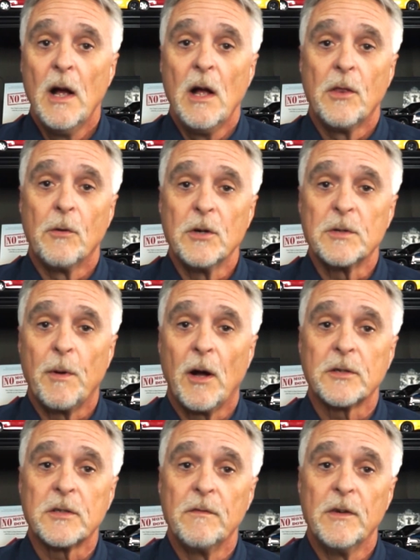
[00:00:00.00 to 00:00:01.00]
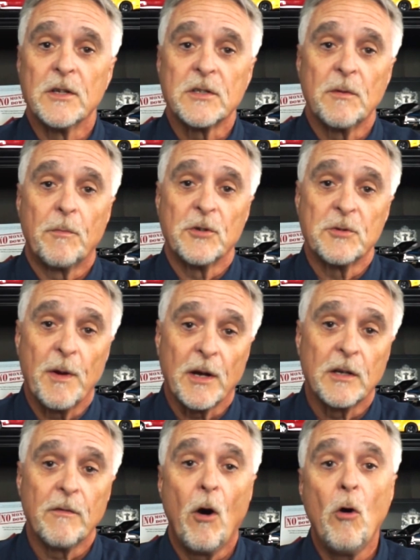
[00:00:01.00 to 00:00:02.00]
The responsiveness of
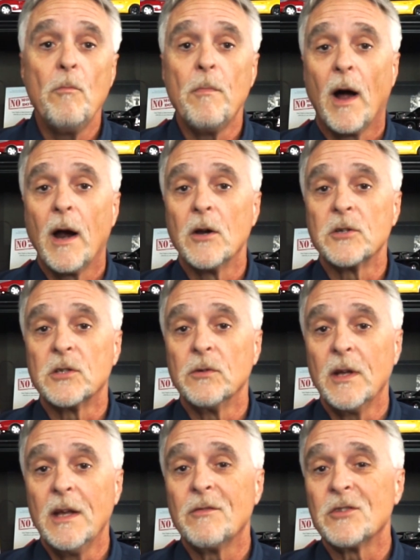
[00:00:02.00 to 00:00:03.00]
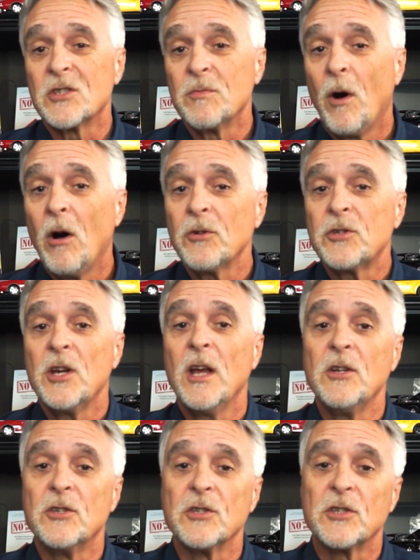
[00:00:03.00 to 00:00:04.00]
prospective home buyers to even small
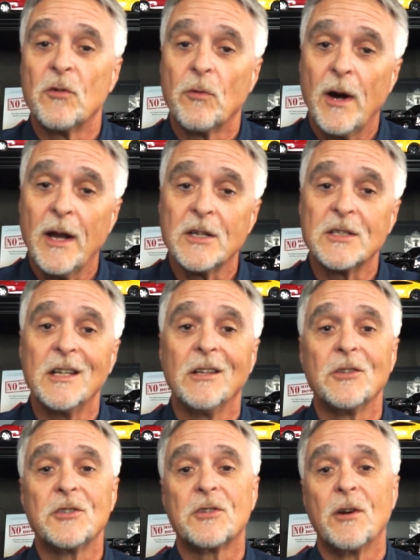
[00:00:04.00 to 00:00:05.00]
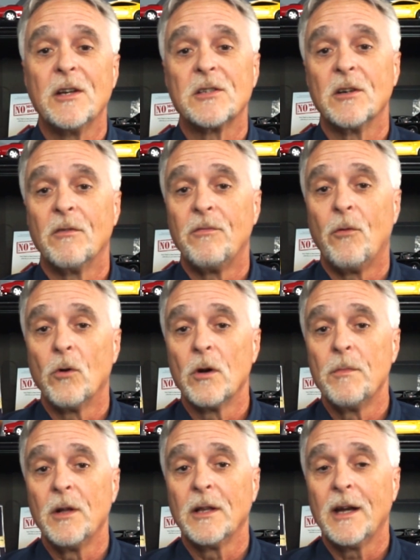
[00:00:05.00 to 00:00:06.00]
changes in rates illustrates that
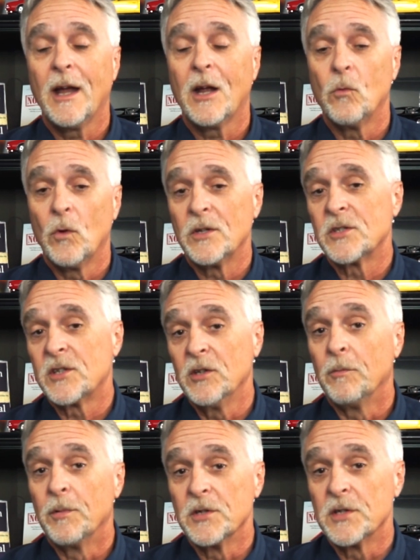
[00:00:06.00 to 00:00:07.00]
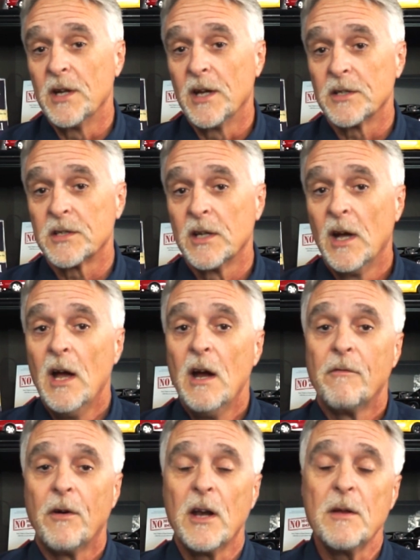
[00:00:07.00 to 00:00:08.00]
affordability headwinds still persist.
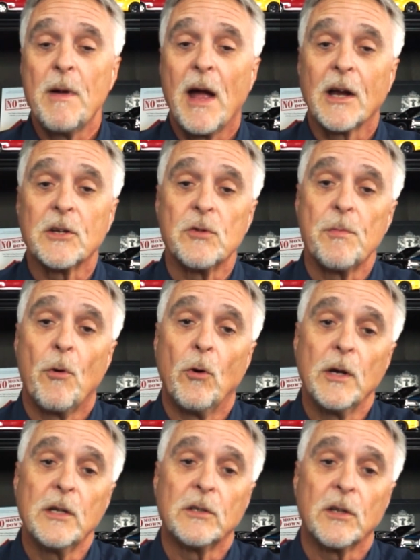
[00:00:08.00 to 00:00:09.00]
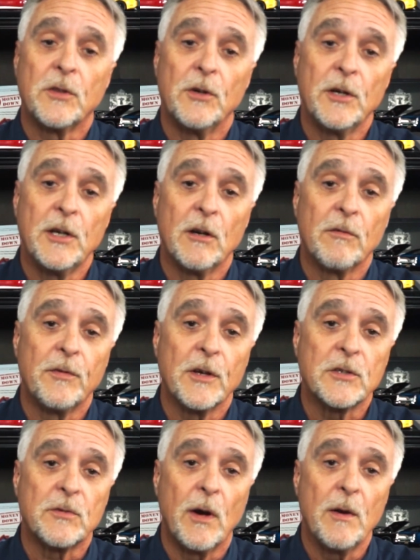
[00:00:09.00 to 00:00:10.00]
Freddie Mac is reporting that the 30-year
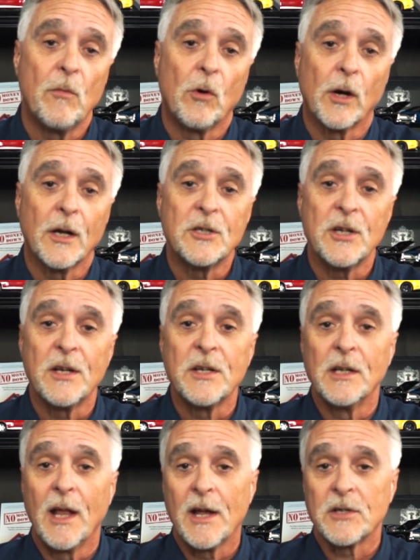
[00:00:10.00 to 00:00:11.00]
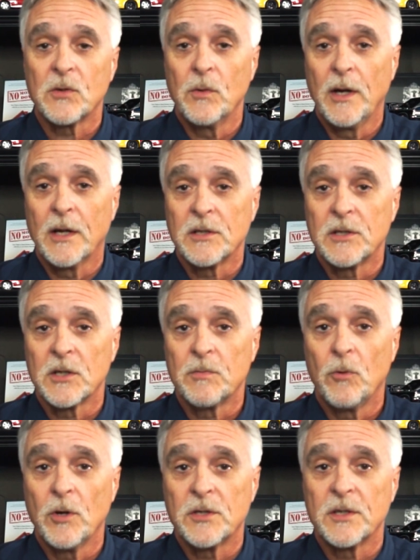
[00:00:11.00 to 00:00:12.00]
fixed rate mortgage ended last week at
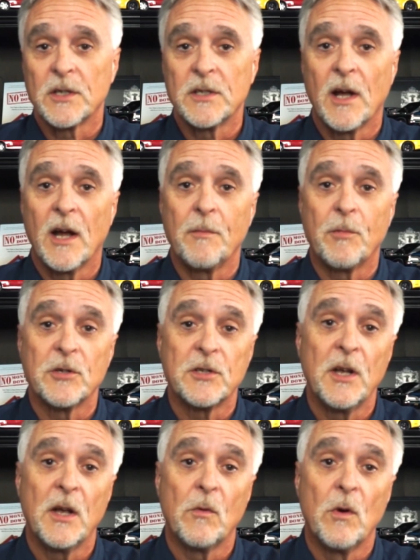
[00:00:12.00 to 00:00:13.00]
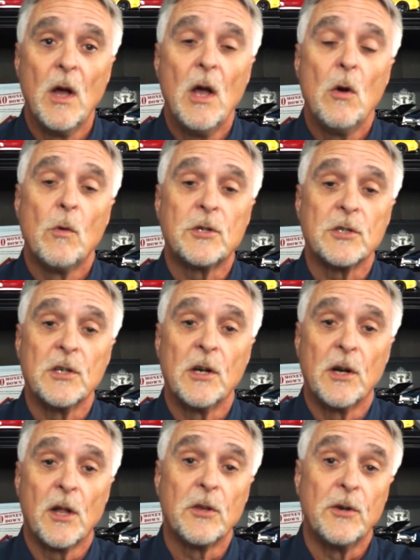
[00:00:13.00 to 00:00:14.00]
6.69%, which is
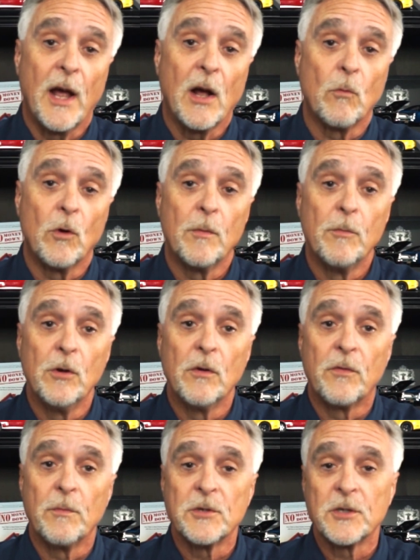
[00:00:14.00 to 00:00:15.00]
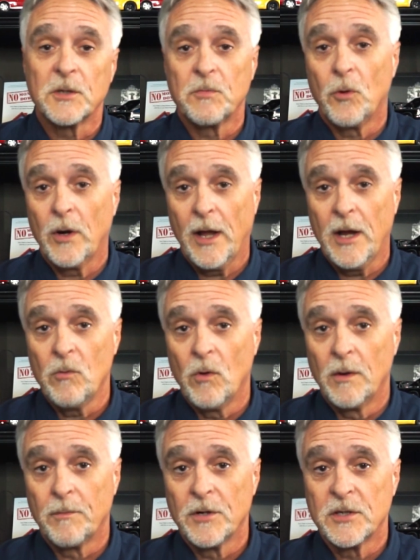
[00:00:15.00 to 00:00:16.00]
another downward move from the
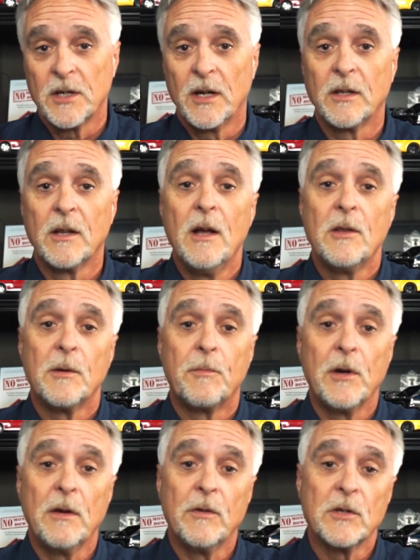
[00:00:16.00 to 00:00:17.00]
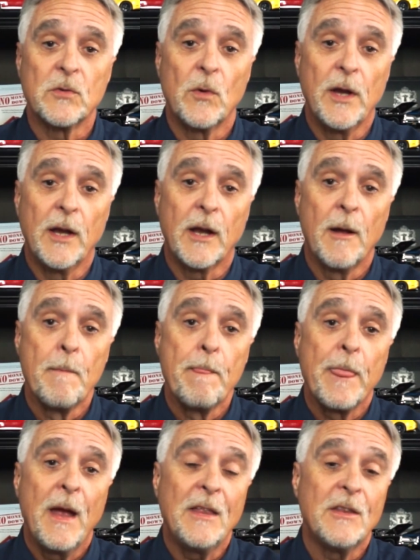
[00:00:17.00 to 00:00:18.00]
6.81% the previous week.
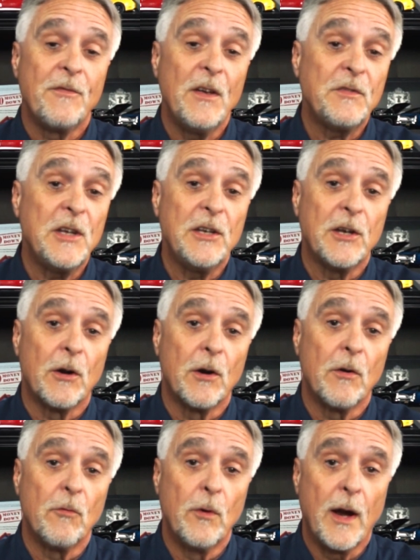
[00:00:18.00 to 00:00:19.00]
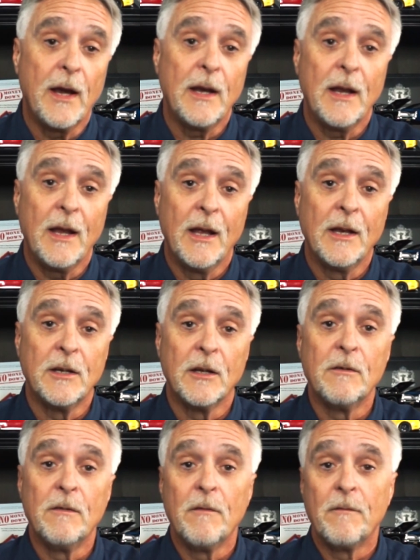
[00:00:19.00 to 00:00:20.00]
And the 15-year rate
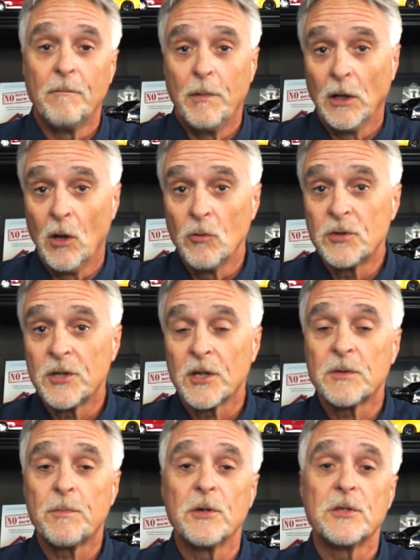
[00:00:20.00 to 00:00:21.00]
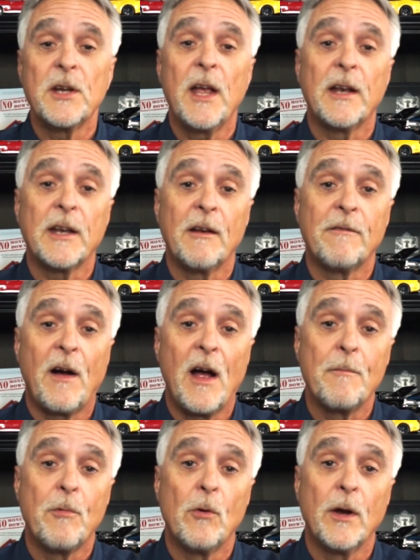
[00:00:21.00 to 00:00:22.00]
ended below 6% at
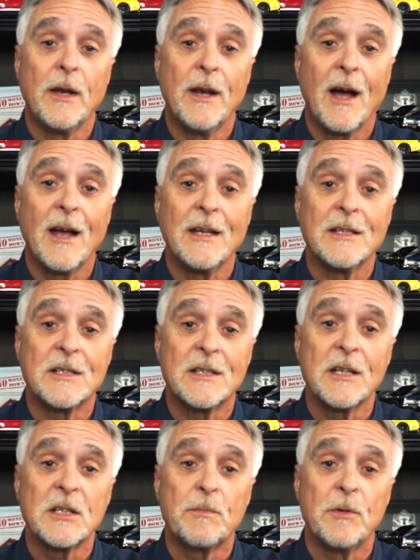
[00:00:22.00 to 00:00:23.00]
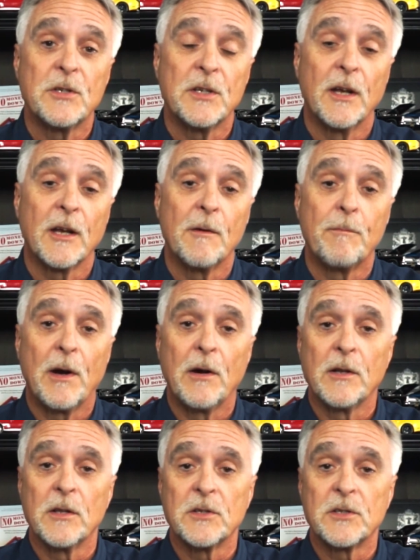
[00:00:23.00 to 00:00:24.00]
5.96% compared
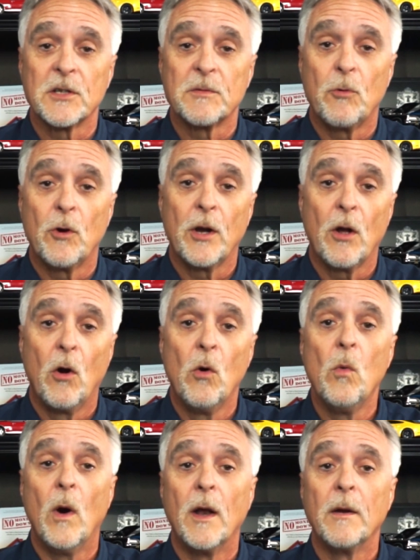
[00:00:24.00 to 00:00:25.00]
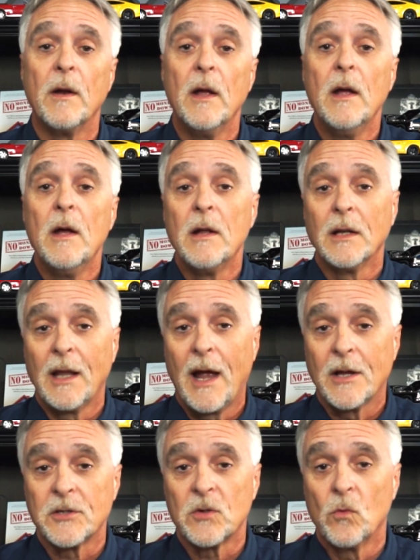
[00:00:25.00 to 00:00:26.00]
to the 6.01
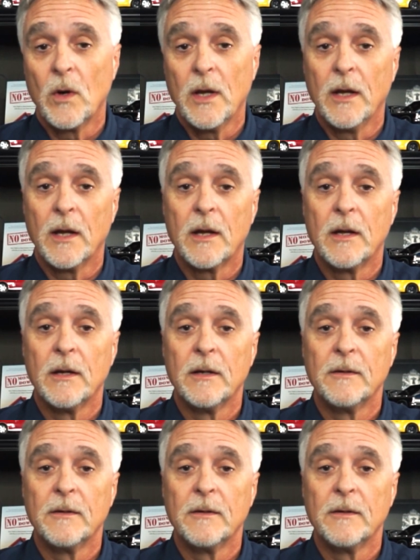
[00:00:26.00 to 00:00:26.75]
last week.